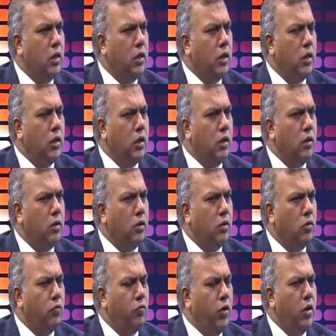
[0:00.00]
in a, you
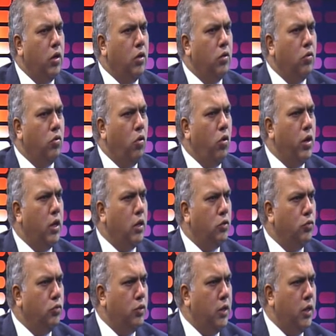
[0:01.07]
know, very loyal
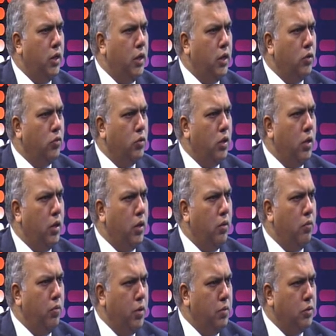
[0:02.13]
to the, to the
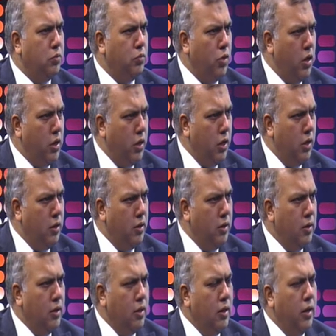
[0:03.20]
Burmese monarchy
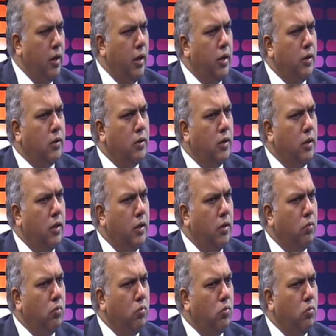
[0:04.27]
mm -hmm. and uh,
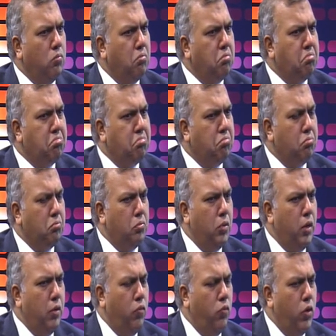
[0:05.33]

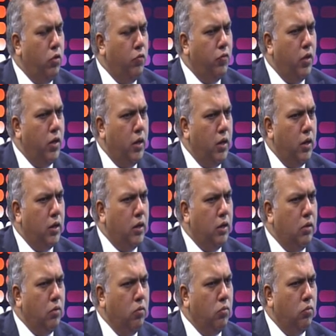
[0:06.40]
one of the
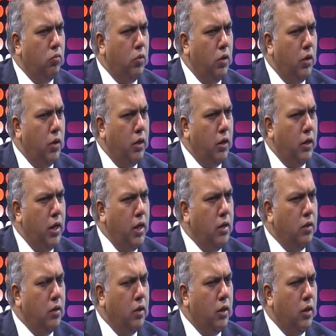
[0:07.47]
uh,
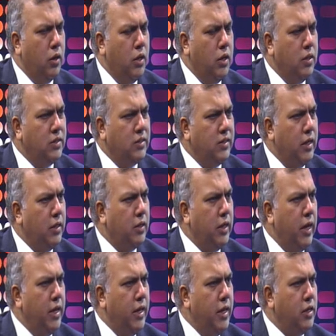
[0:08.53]
king uh, he sent
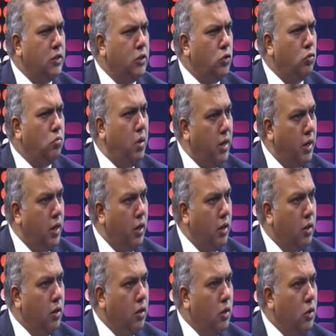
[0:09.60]
delegation to Mecca
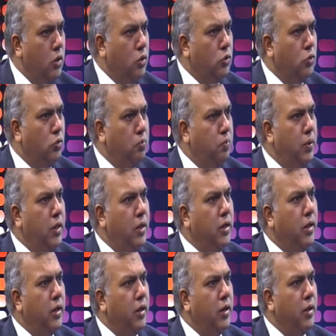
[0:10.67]
mm -hmm. to
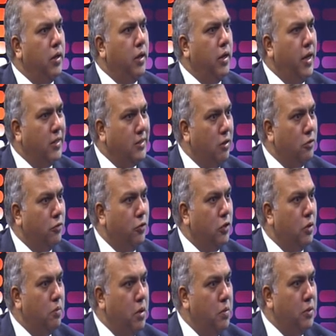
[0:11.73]
build a, a, guest house for
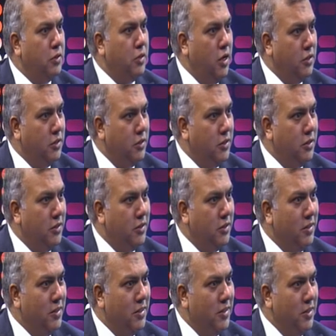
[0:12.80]
the Burmese Haji. Mm
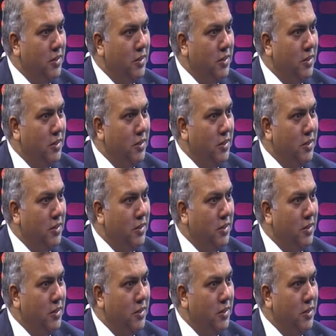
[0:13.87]
-hmm.